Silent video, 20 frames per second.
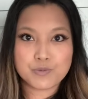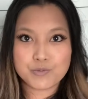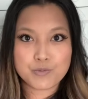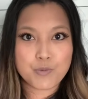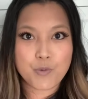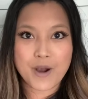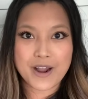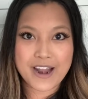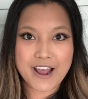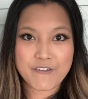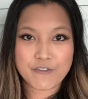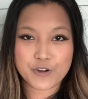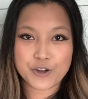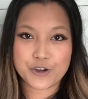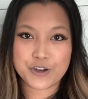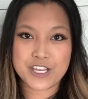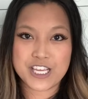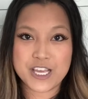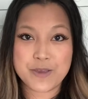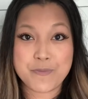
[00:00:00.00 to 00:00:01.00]
whatever
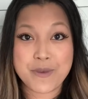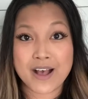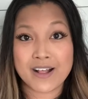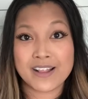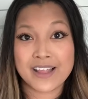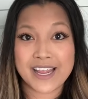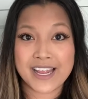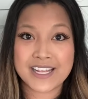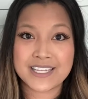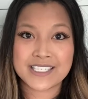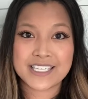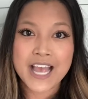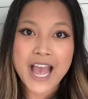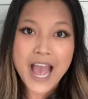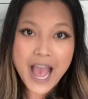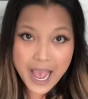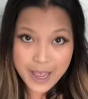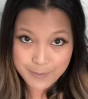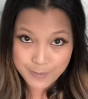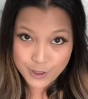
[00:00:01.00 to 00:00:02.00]
your email is,
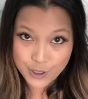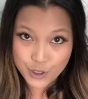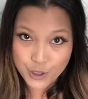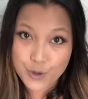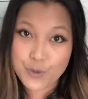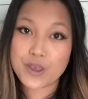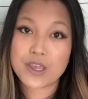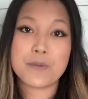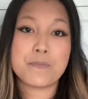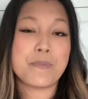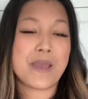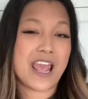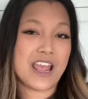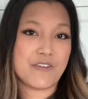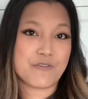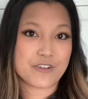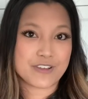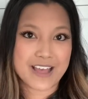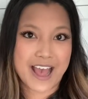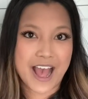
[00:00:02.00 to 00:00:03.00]
I mean, you can pay
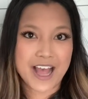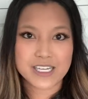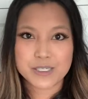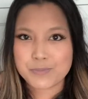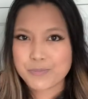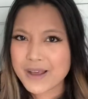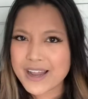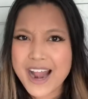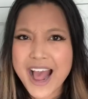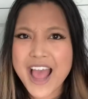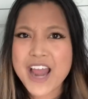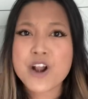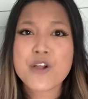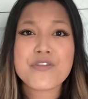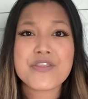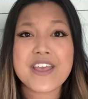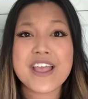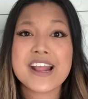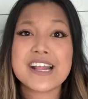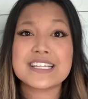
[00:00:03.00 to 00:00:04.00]
for that. But I don't
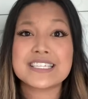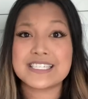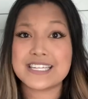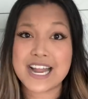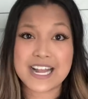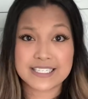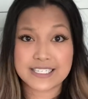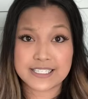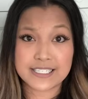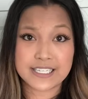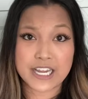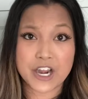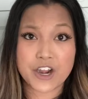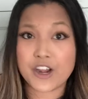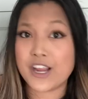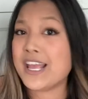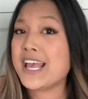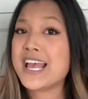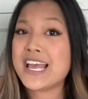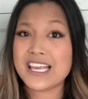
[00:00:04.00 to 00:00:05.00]
think it's
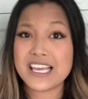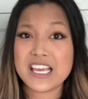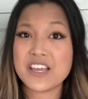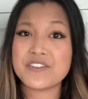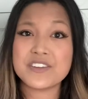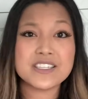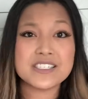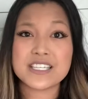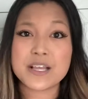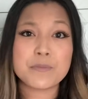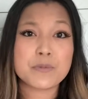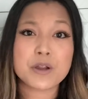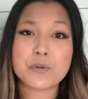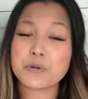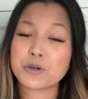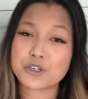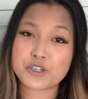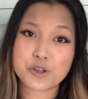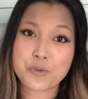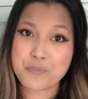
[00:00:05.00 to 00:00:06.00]
necessary. Even some
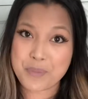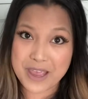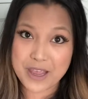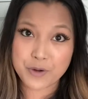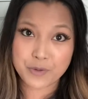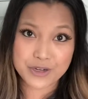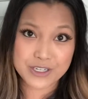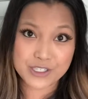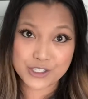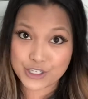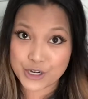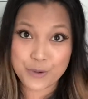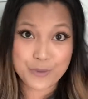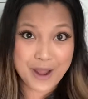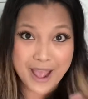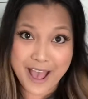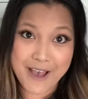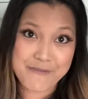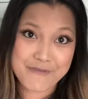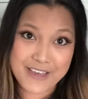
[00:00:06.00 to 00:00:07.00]
commercial bakeries don't
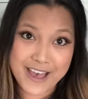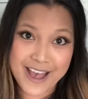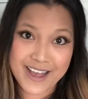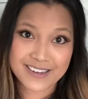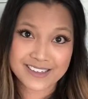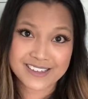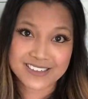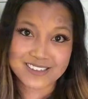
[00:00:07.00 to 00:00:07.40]
have that.